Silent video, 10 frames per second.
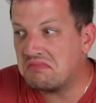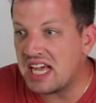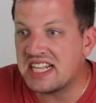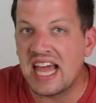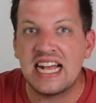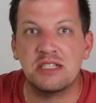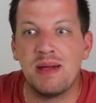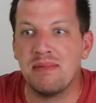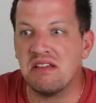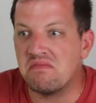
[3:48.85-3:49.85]
it takes
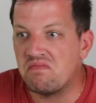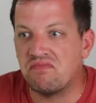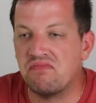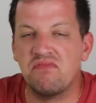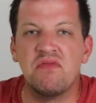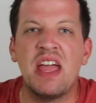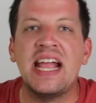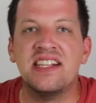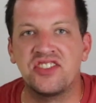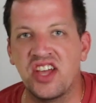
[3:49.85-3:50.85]
maybe
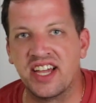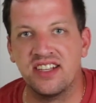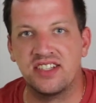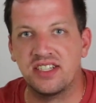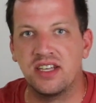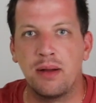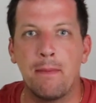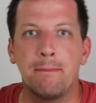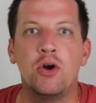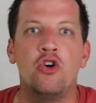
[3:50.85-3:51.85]
8 seconds.
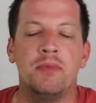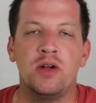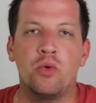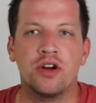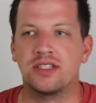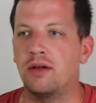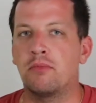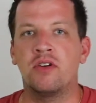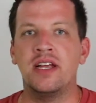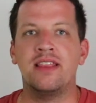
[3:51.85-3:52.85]
Boom, it works.
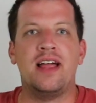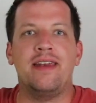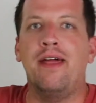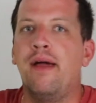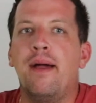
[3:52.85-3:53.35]
Marineland.